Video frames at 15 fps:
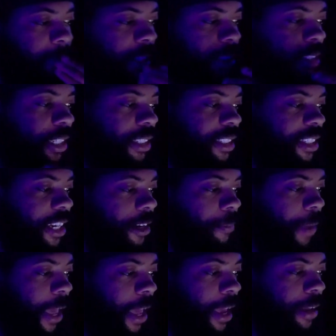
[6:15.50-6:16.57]
Says Denim
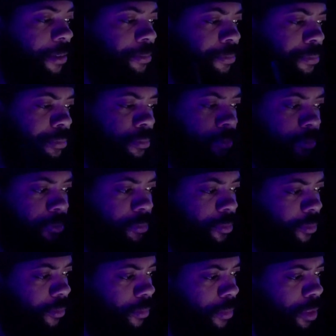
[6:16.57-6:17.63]
Head
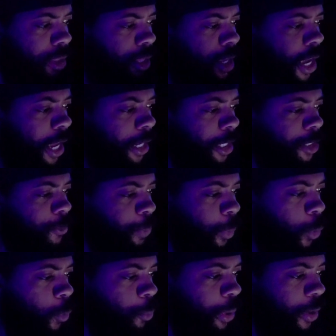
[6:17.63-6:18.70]
and the
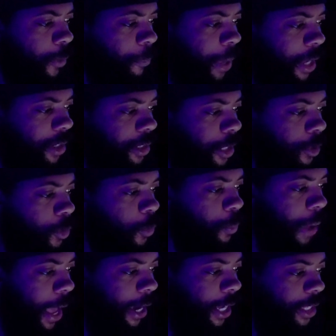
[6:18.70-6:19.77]
Spoonbill met Deku
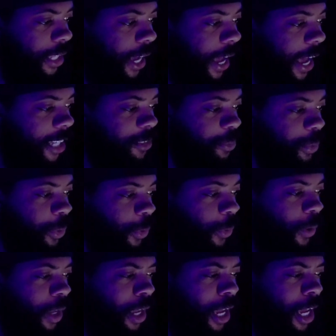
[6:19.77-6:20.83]
back at the hospital.
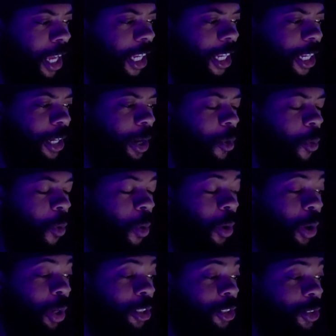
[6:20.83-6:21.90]

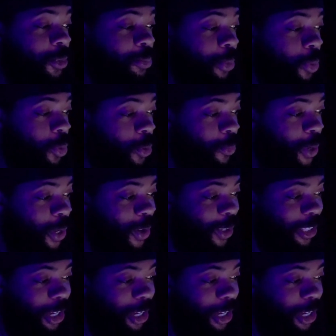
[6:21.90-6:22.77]
Spoonbill?